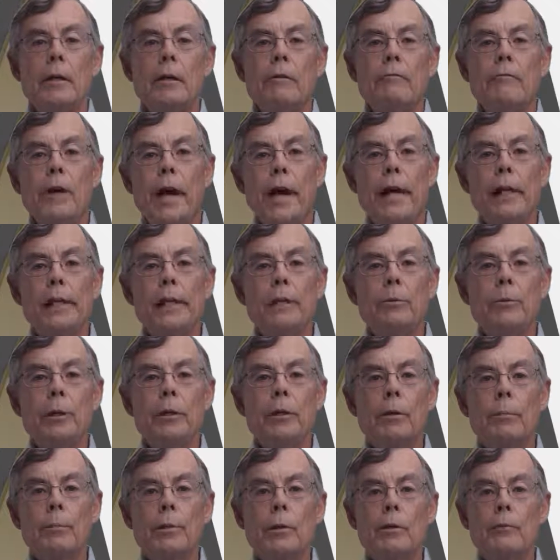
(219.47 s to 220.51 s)
Finally, we
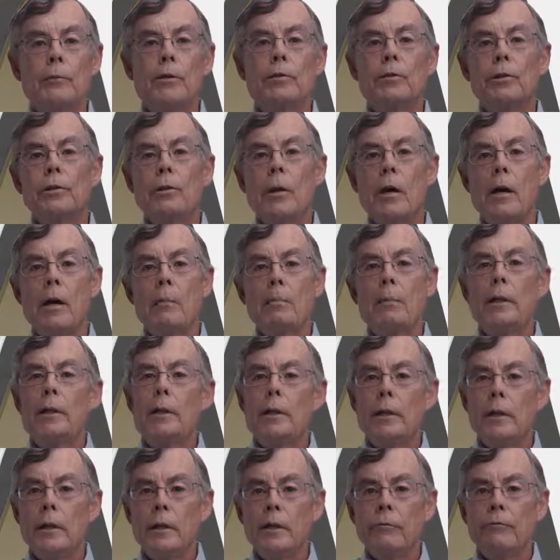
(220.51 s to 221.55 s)
compute the sum
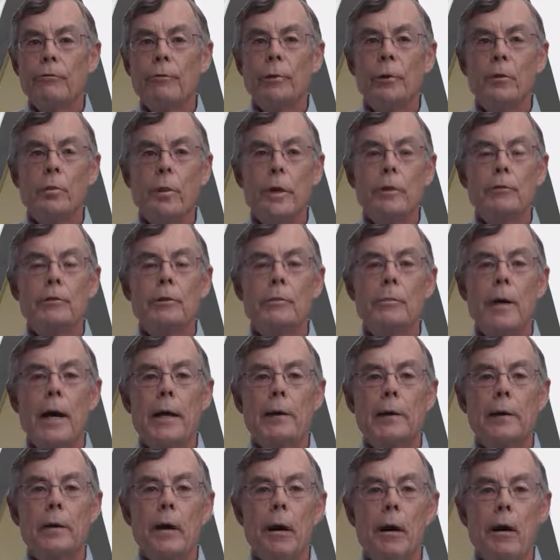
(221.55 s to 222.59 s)
if requested by
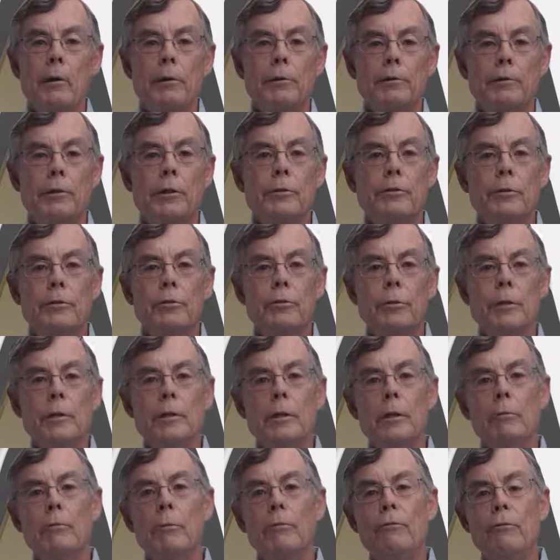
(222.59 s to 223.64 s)
the caller, just as we
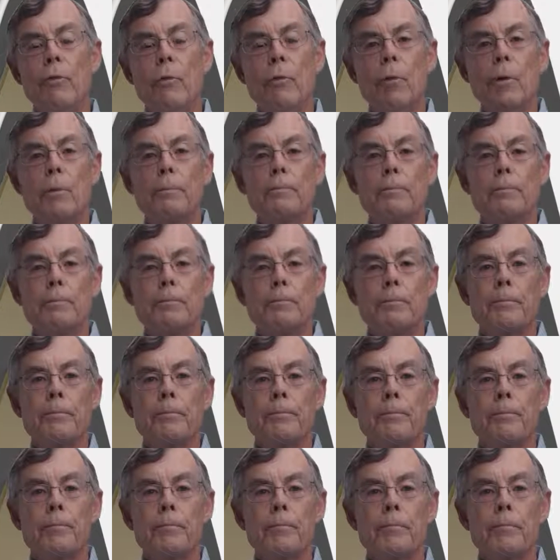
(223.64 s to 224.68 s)
did before.
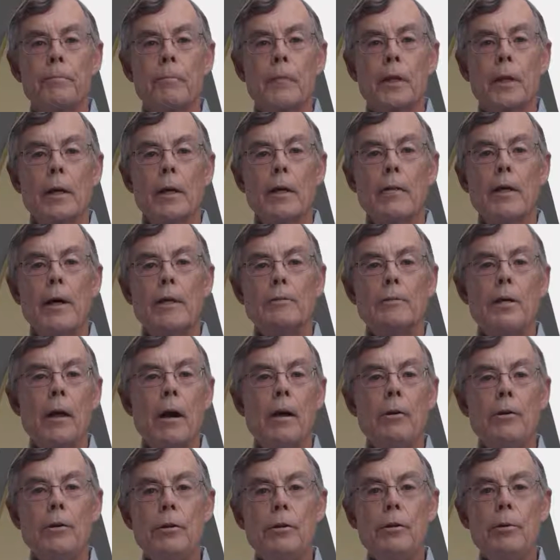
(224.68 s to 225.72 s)
And that's
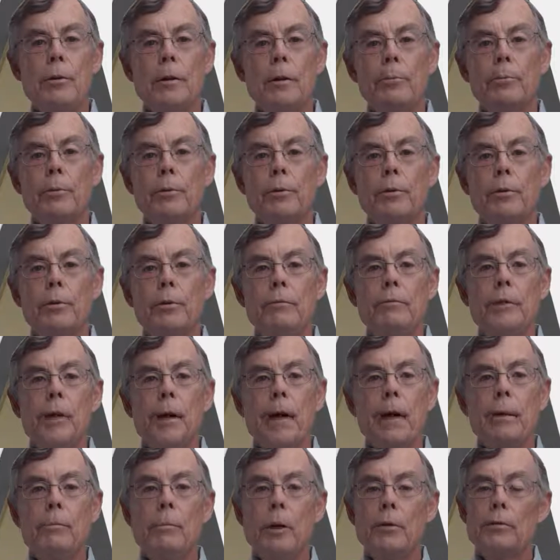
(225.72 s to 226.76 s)
our new and improved,
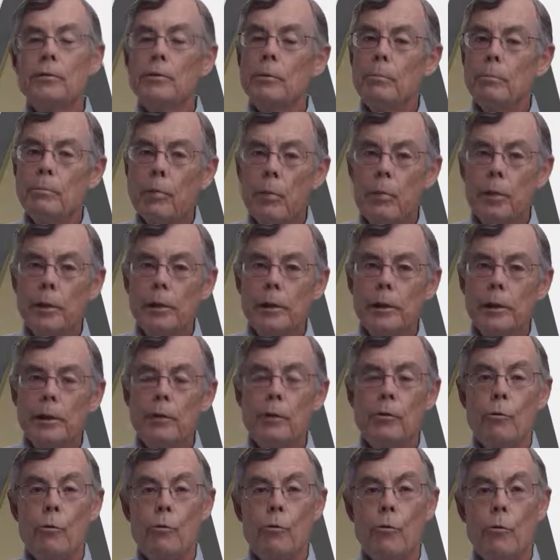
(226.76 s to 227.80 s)
and most
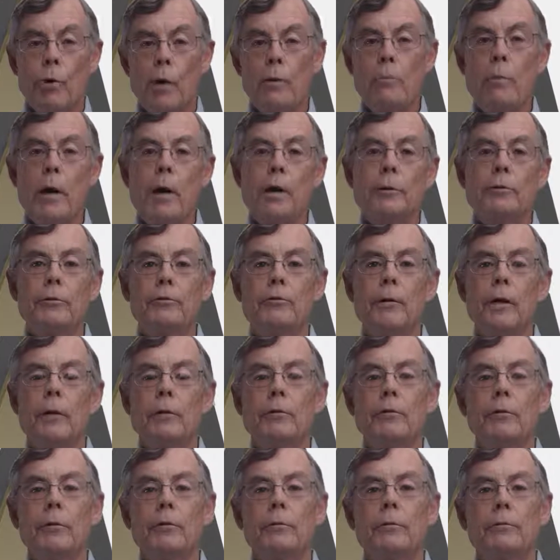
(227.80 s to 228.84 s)
importantly, robust
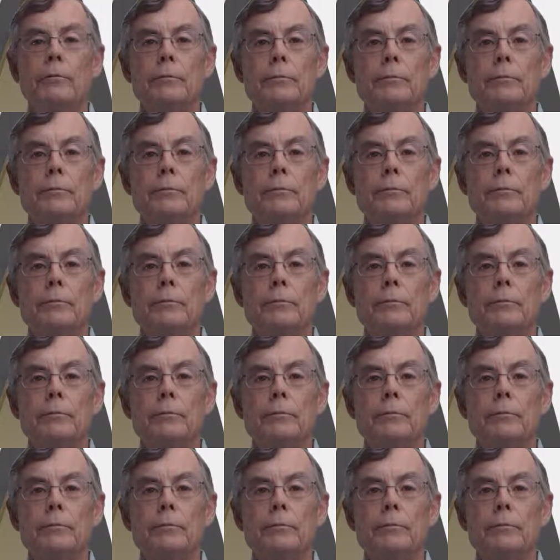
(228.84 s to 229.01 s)
function.